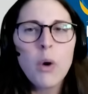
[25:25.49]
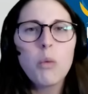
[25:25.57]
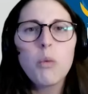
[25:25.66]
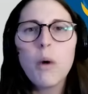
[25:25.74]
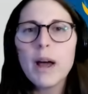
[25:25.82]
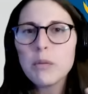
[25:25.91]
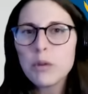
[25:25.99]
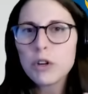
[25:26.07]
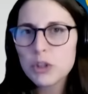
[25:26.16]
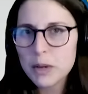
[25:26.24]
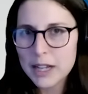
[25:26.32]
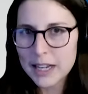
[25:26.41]
When we're
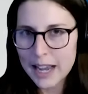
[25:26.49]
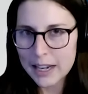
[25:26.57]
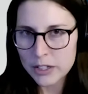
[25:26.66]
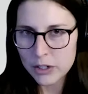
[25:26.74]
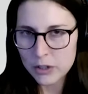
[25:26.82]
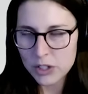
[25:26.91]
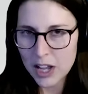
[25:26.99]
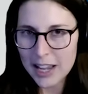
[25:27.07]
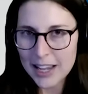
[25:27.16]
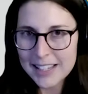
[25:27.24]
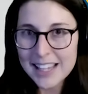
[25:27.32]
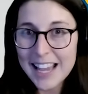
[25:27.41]
doing an
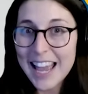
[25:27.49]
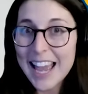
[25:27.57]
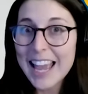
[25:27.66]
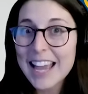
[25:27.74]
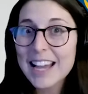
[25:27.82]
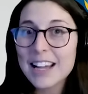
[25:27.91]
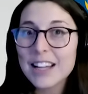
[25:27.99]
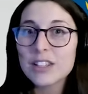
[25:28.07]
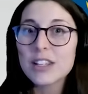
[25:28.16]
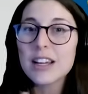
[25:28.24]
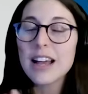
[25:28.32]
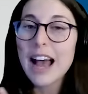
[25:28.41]
exercise
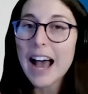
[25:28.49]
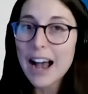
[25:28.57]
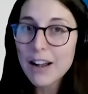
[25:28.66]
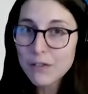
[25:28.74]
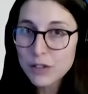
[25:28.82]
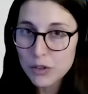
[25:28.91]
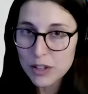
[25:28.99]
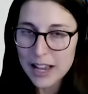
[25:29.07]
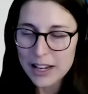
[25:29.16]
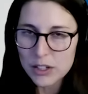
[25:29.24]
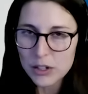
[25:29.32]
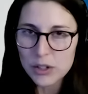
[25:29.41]
and after the
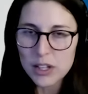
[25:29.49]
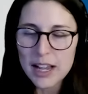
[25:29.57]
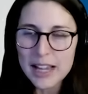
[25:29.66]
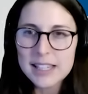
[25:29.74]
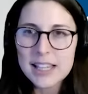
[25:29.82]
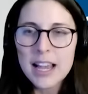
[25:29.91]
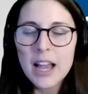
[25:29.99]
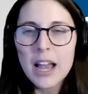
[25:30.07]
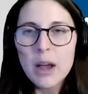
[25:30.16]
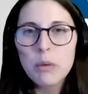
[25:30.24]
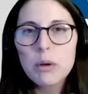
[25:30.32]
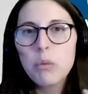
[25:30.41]
exercise,
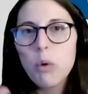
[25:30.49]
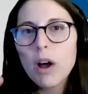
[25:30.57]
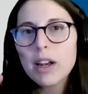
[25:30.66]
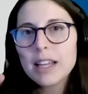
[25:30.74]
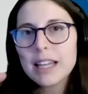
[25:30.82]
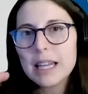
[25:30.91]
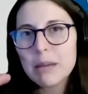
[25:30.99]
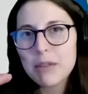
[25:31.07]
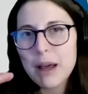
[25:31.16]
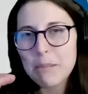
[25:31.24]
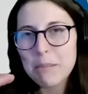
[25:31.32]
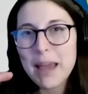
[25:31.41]
we want to keep
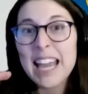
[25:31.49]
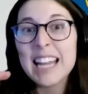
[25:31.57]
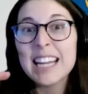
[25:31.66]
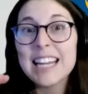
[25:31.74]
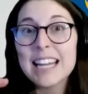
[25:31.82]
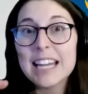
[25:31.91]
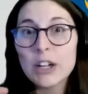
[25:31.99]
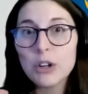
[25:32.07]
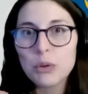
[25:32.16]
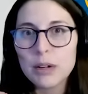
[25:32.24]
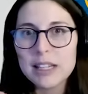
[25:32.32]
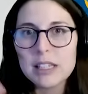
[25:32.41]
that pain
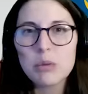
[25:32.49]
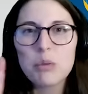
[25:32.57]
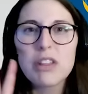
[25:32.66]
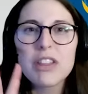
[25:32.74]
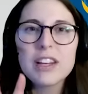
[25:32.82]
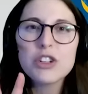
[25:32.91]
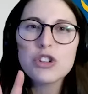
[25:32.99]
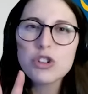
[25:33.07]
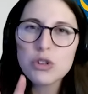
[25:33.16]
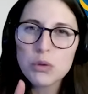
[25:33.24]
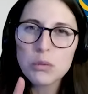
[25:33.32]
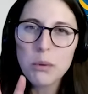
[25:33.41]
increase within
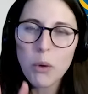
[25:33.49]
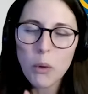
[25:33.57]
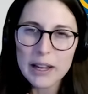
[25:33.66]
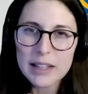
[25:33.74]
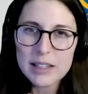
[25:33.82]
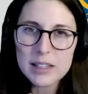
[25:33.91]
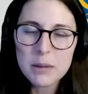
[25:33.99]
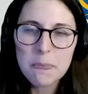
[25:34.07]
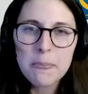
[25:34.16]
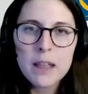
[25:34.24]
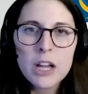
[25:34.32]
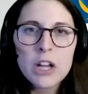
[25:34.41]
2 points.
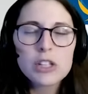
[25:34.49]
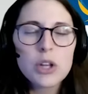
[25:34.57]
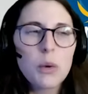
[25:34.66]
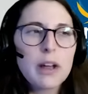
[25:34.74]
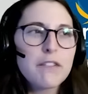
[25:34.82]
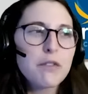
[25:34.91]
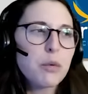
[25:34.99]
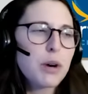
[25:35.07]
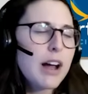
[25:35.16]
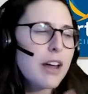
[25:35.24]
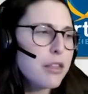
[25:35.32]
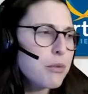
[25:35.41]
So if we're
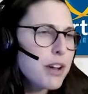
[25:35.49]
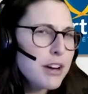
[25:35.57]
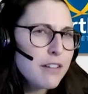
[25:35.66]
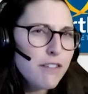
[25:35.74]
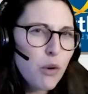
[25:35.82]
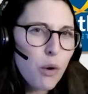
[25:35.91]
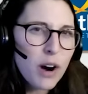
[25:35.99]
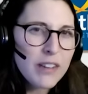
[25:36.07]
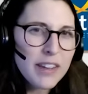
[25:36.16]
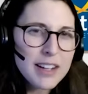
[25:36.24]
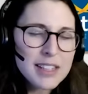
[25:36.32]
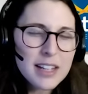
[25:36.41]
at 3 out of 4 and
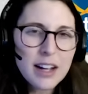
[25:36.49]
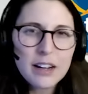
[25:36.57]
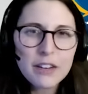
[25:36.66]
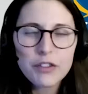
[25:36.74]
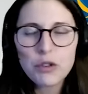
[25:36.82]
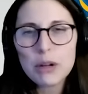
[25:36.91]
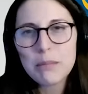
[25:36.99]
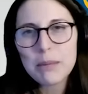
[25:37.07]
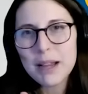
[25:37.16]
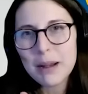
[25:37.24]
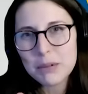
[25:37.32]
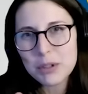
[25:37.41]
then it's kind of
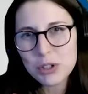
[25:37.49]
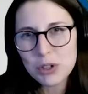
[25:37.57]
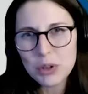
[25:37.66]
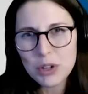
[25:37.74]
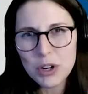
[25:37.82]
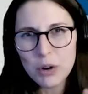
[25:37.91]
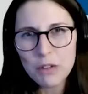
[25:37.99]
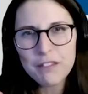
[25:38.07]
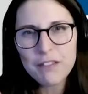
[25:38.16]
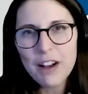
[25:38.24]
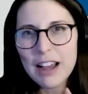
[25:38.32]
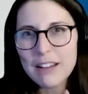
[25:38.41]
creeping up to,
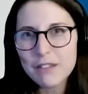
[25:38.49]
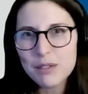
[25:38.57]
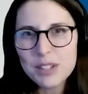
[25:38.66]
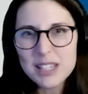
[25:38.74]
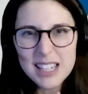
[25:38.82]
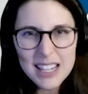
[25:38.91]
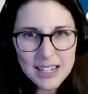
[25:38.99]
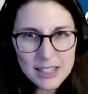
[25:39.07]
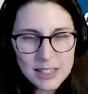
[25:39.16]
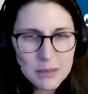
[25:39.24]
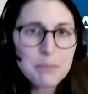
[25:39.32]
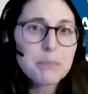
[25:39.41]
5,
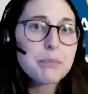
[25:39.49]
6,